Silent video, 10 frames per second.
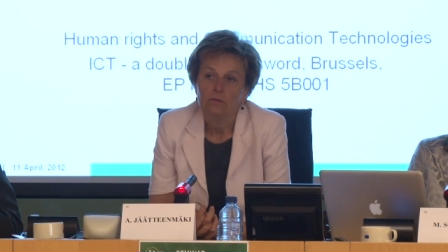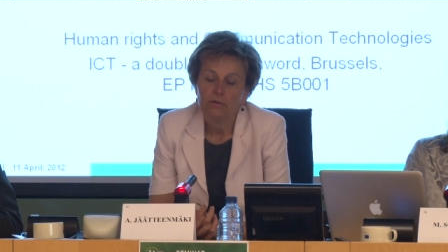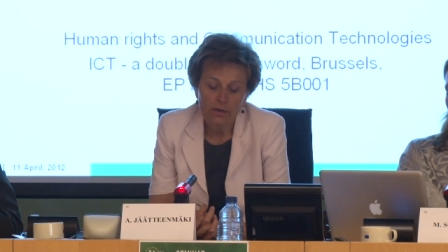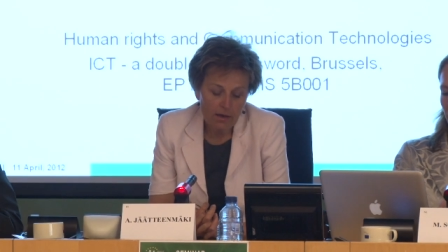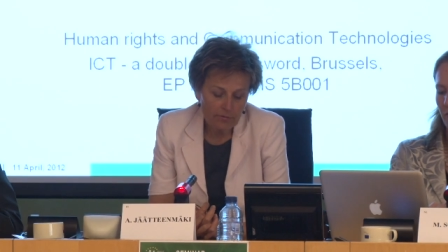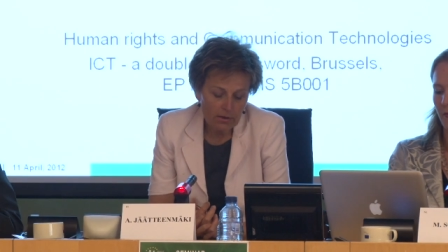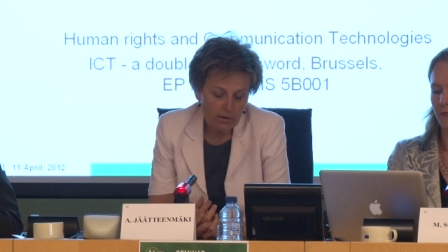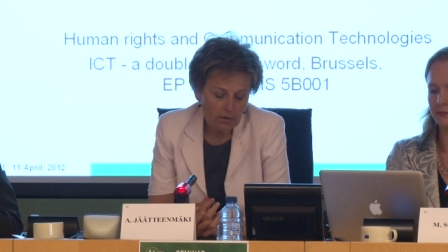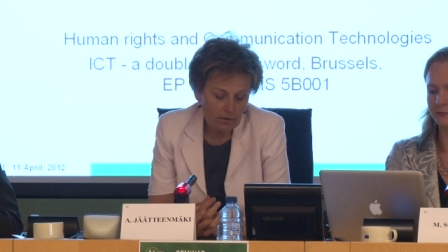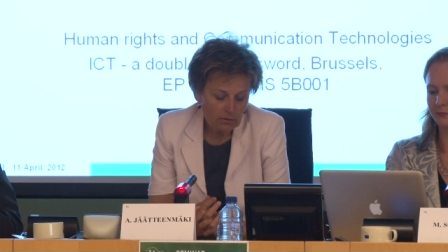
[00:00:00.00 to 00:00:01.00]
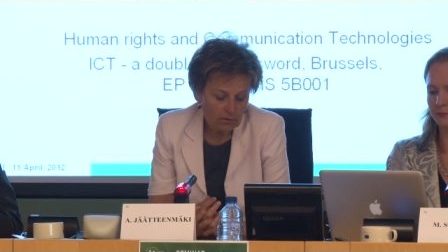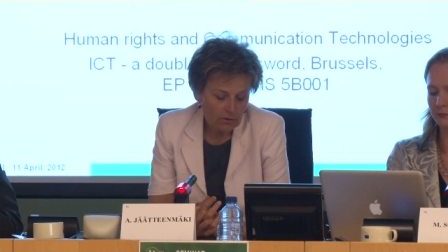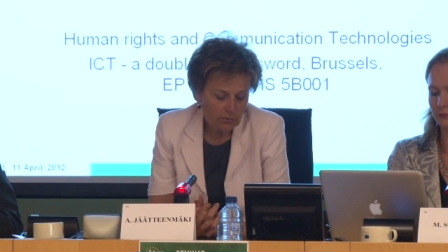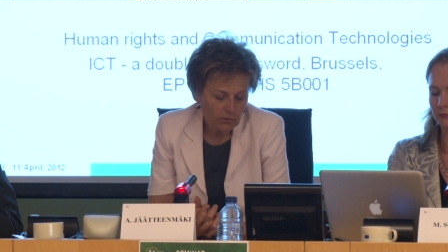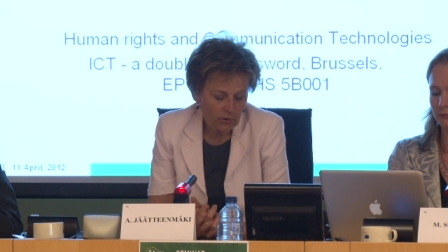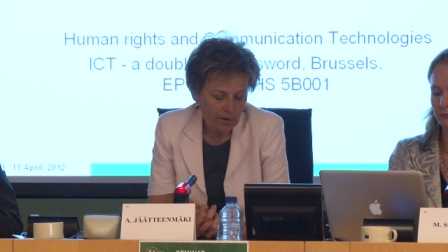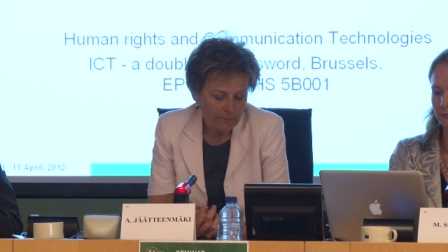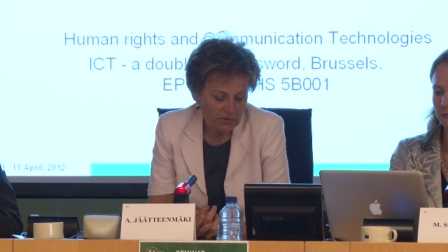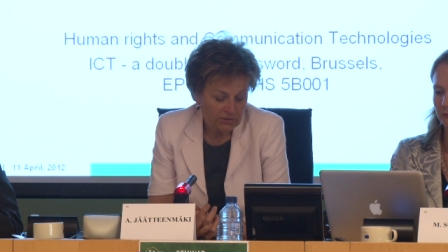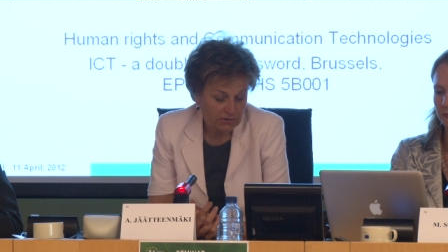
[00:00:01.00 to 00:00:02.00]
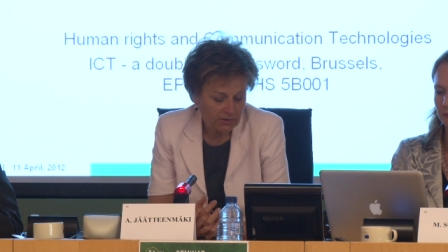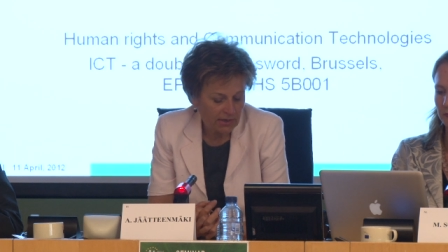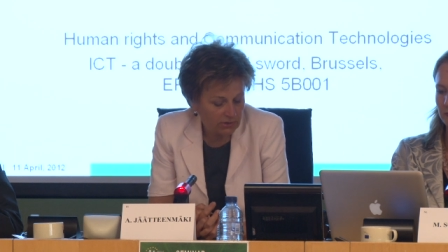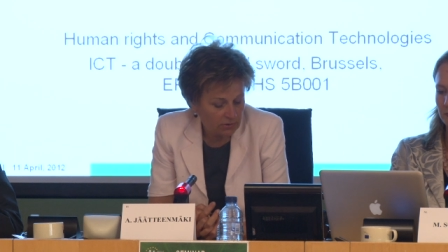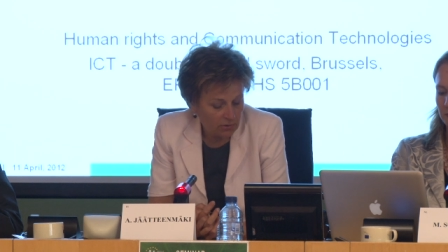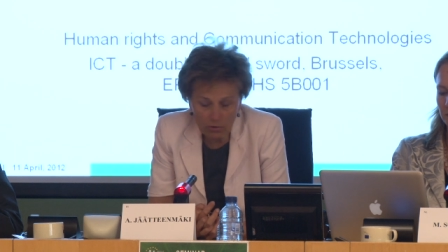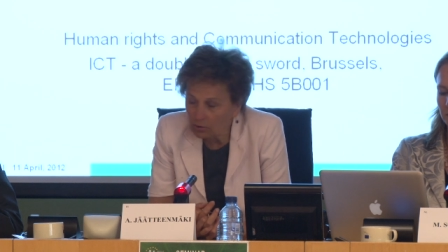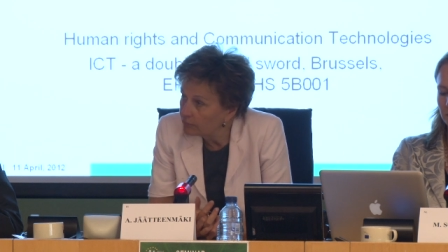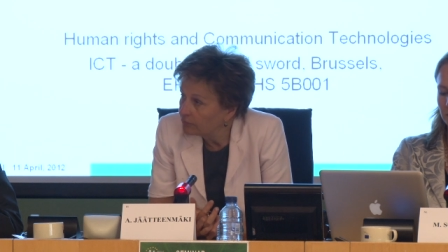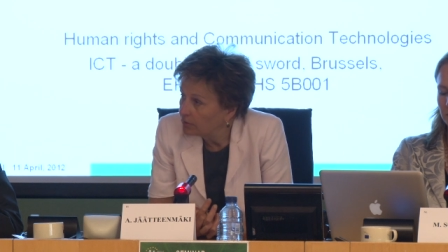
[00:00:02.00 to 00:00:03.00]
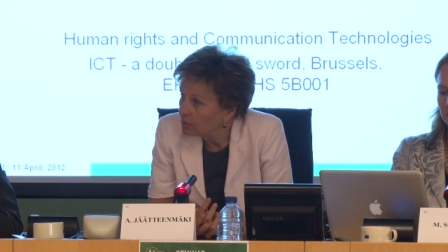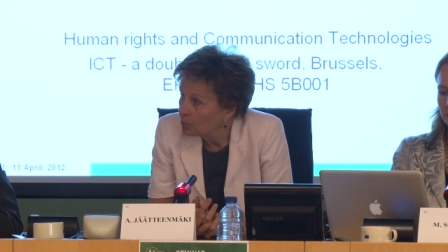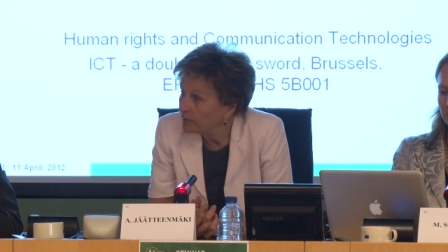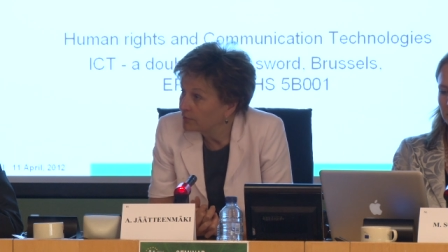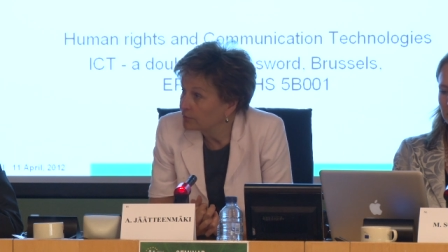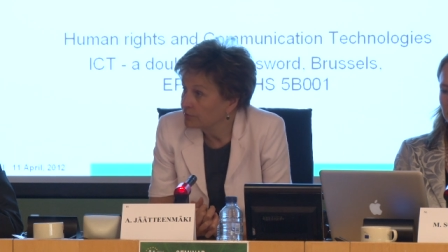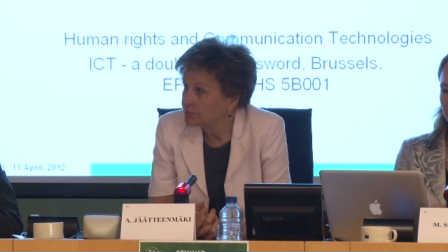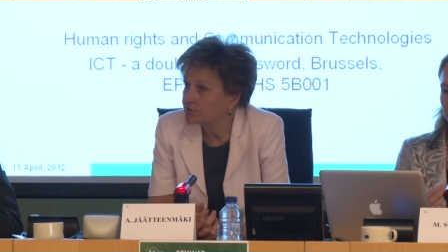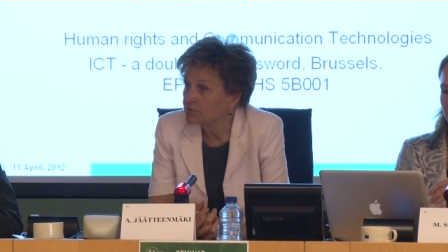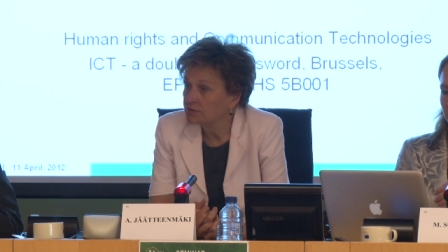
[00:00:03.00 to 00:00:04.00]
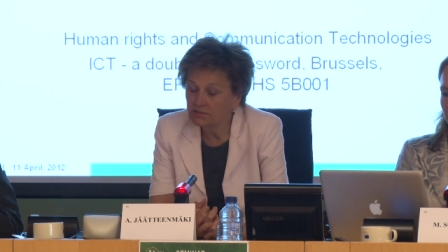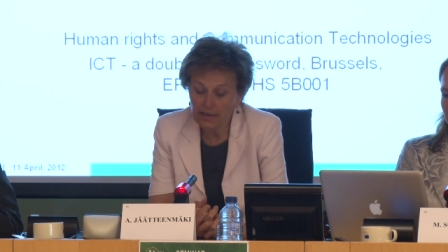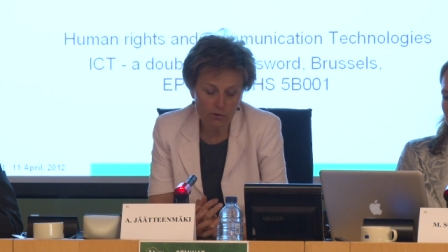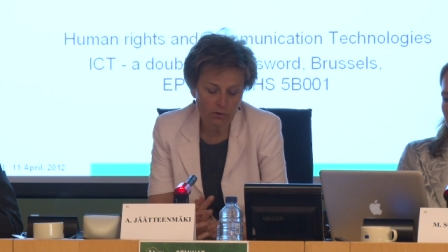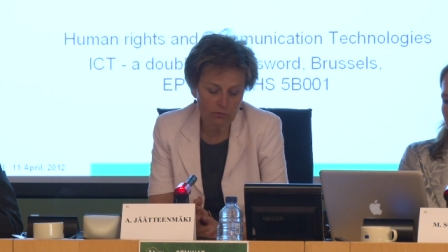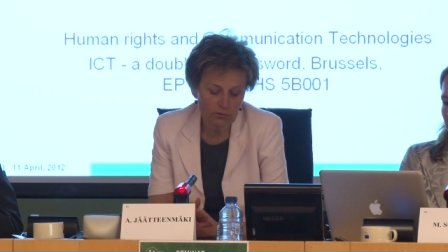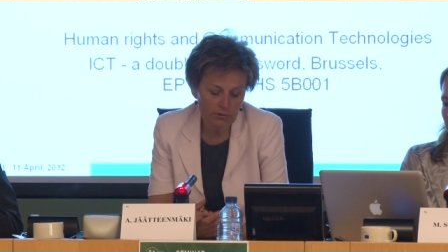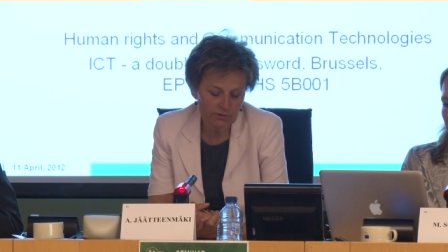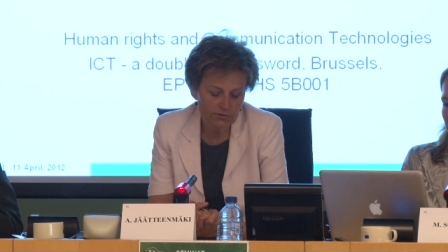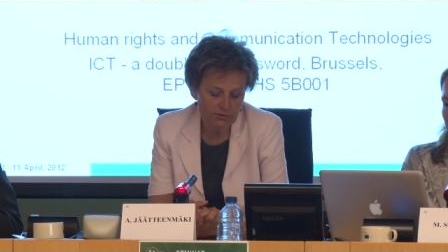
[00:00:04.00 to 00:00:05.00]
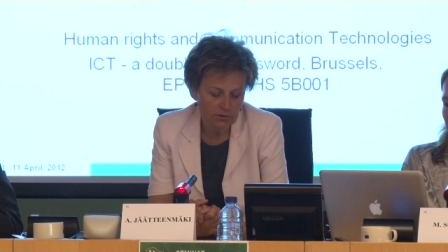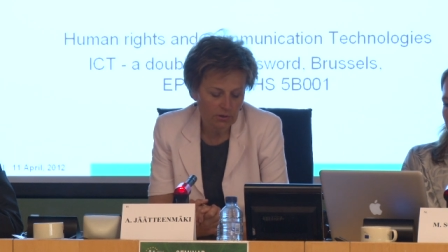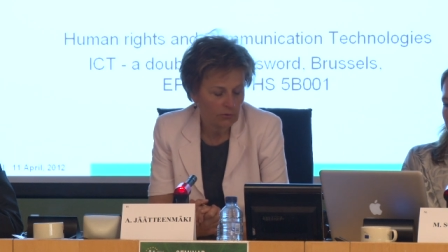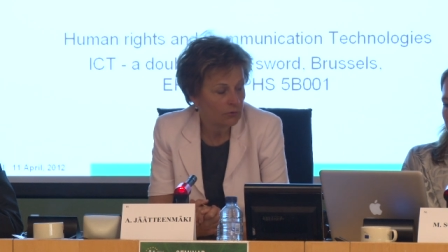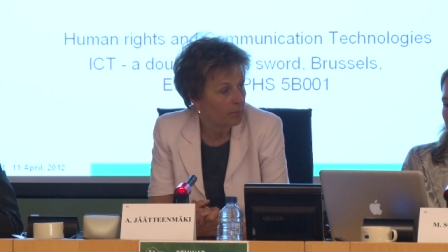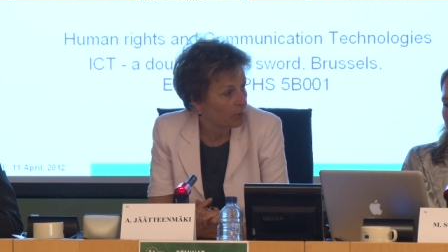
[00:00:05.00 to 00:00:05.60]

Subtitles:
We have here the representation of various stakeholders, the